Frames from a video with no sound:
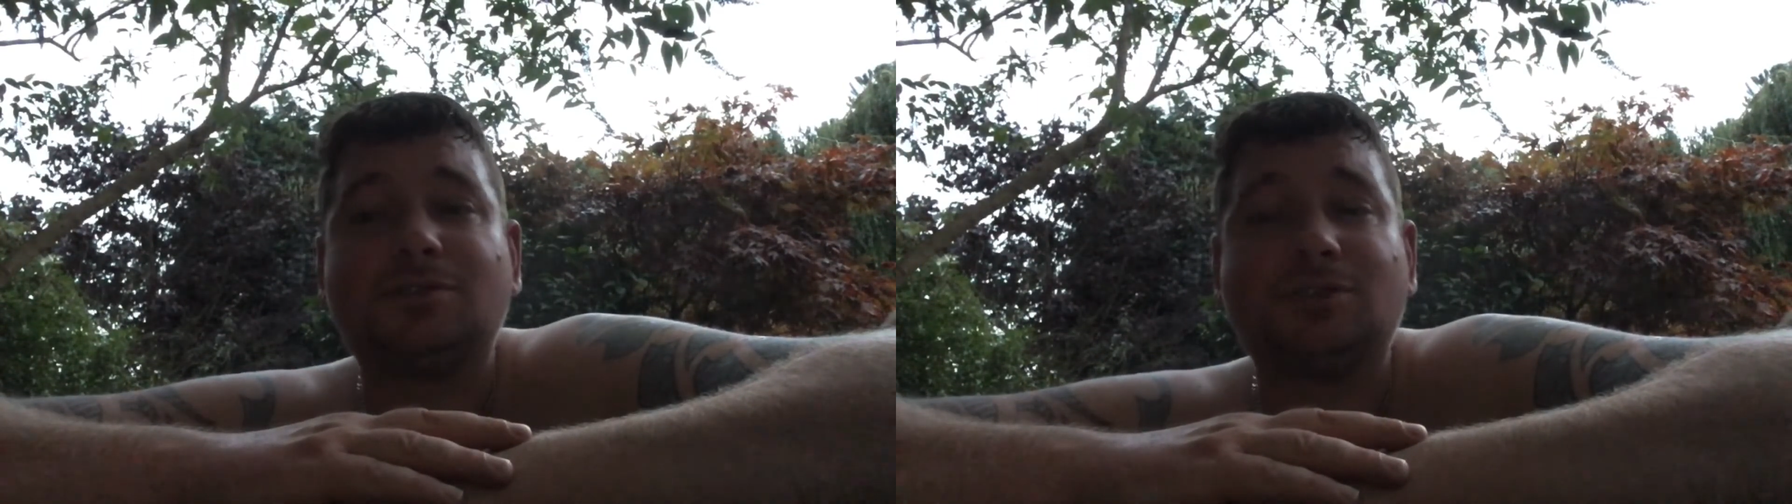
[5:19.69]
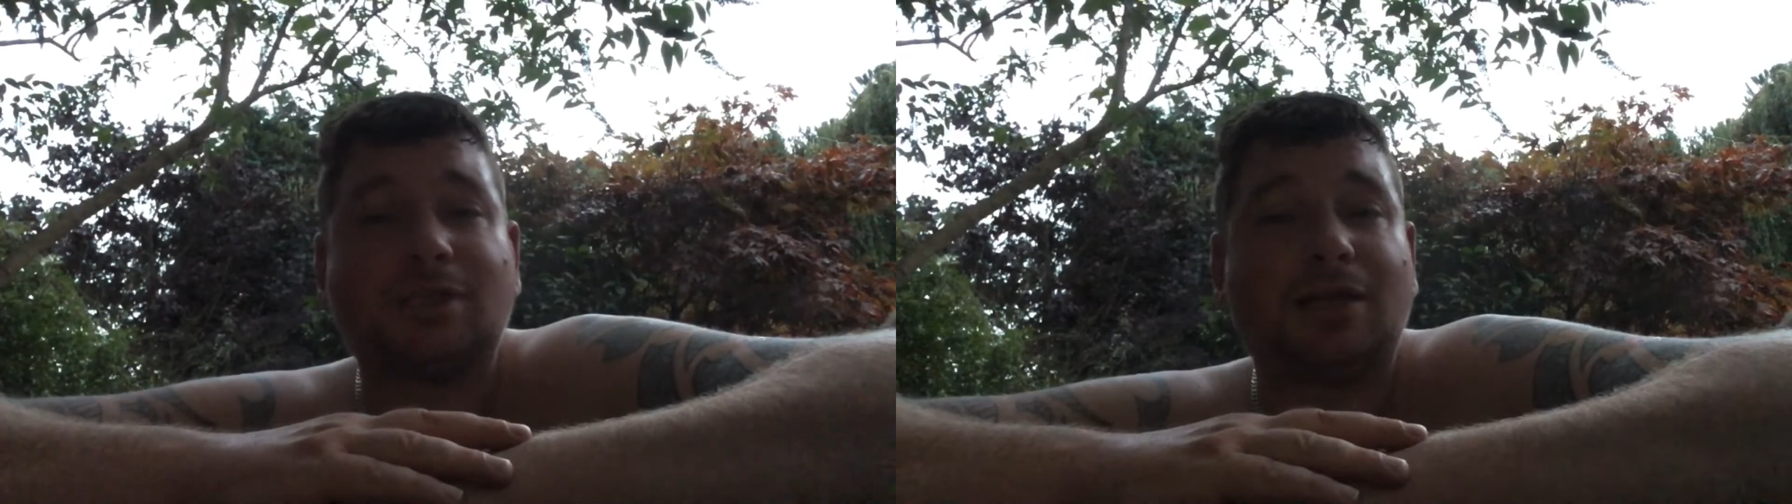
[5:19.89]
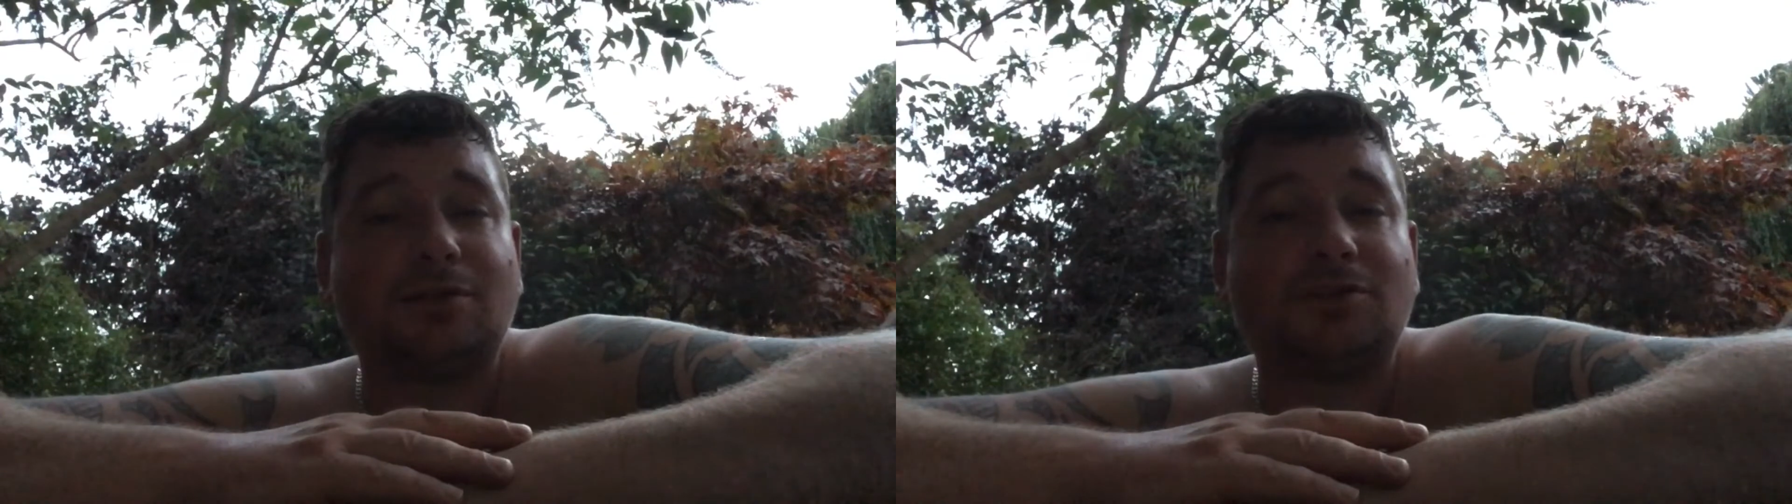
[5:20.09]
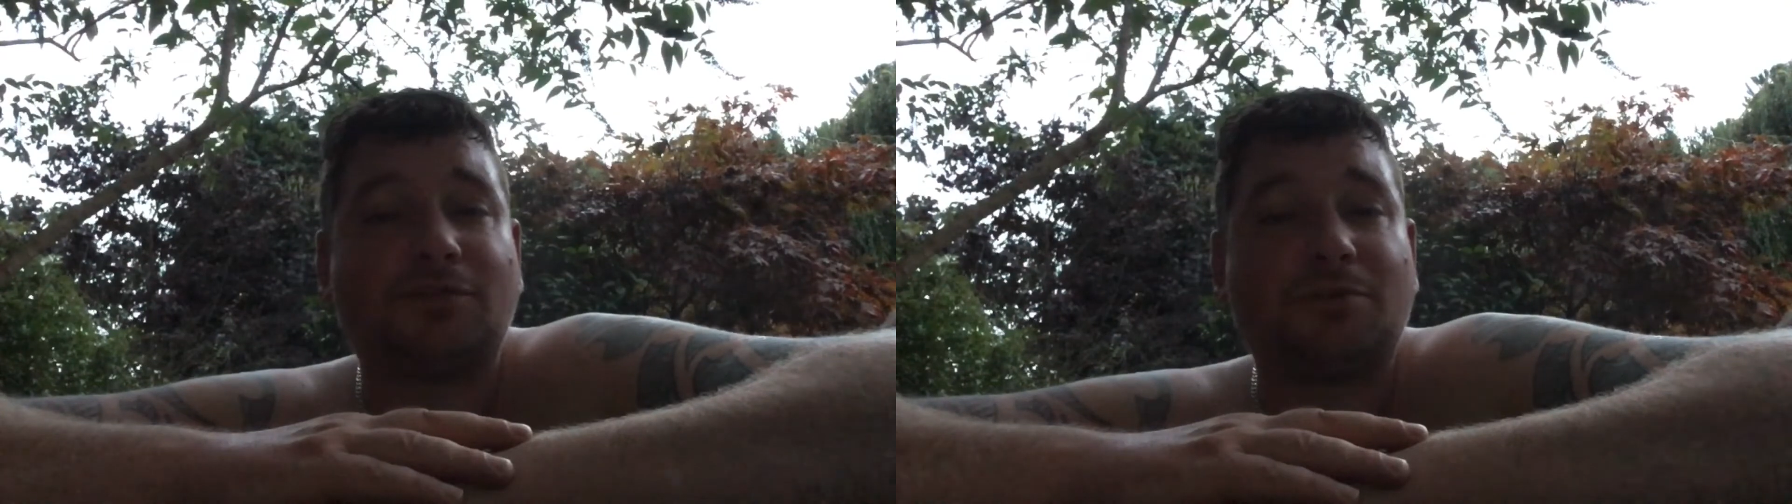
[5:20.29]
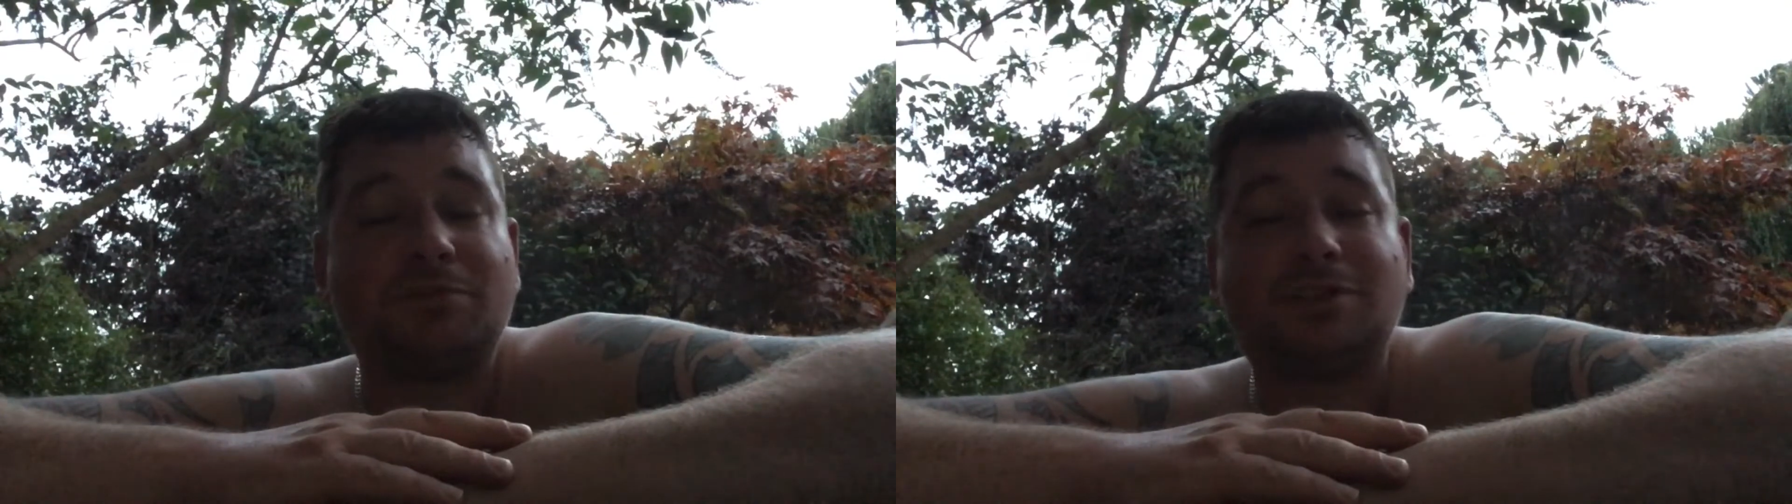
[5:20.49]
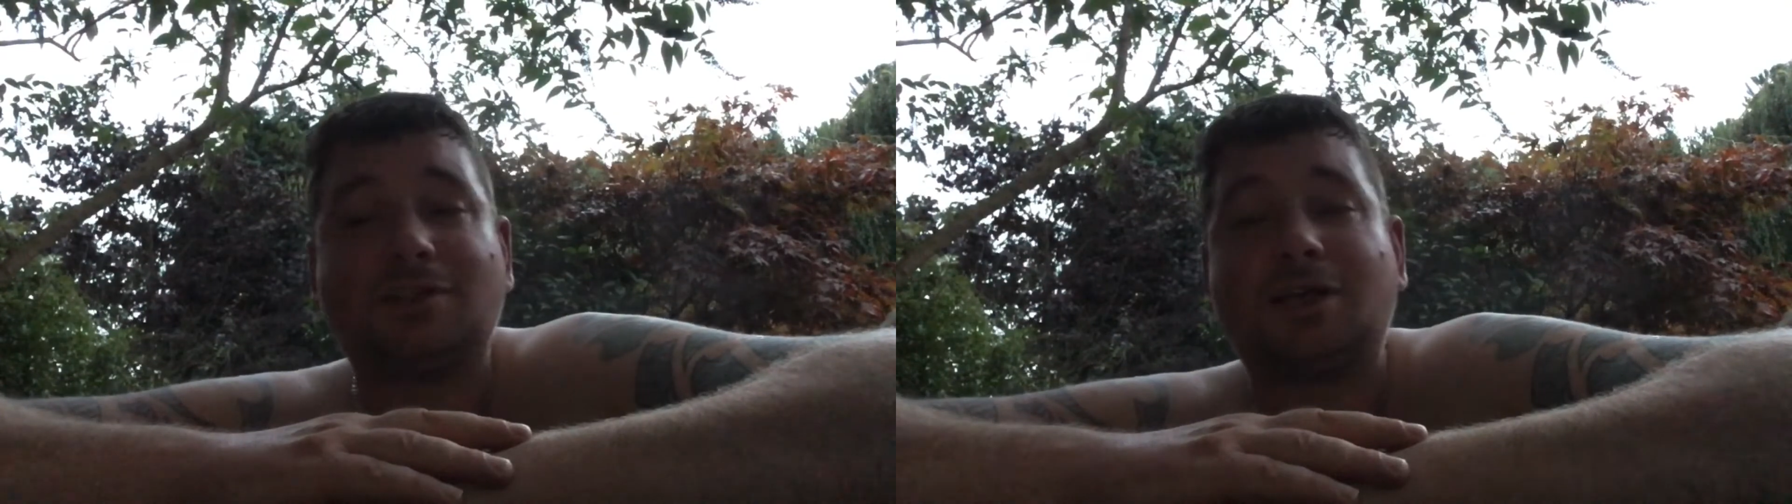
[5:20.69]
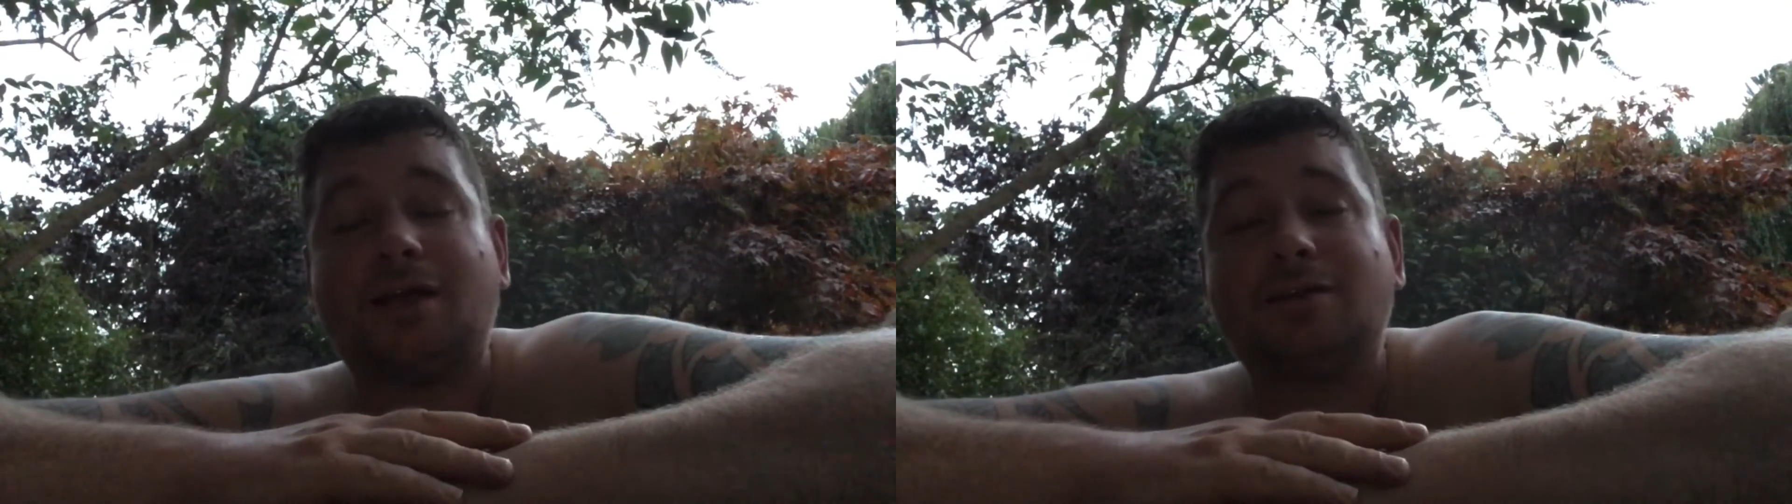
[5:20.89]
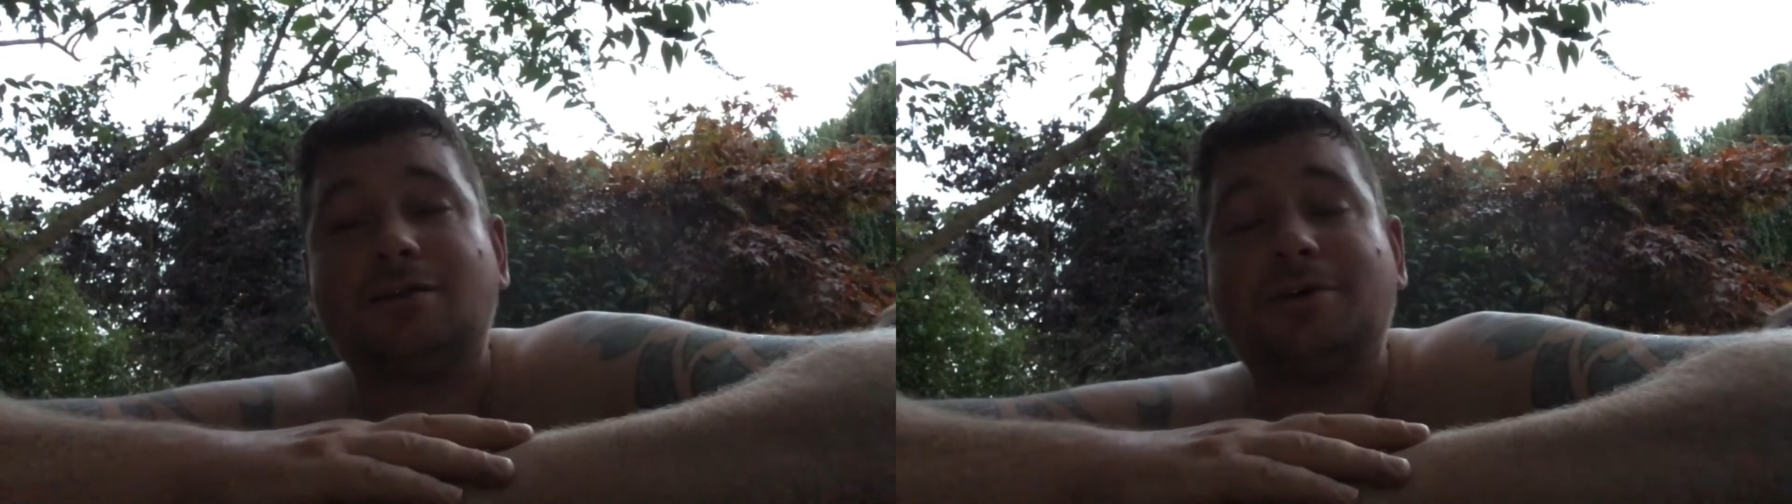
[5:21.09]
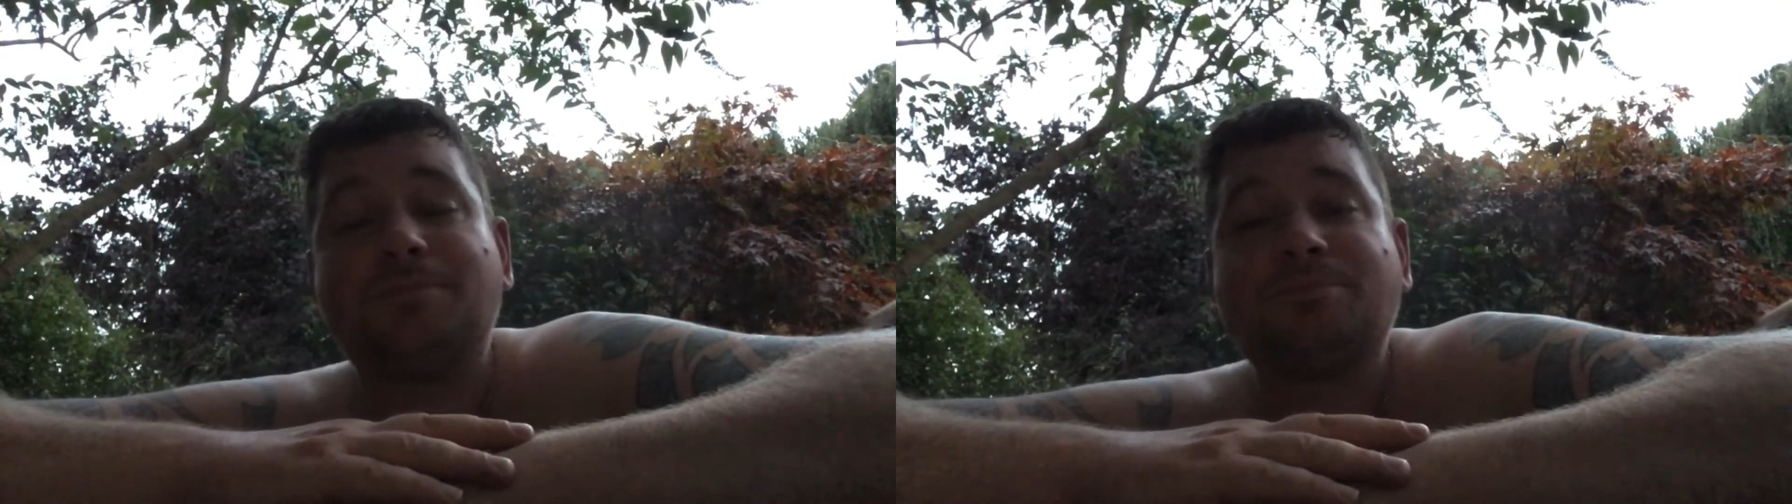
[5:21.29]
to stand as a For Britain candidate.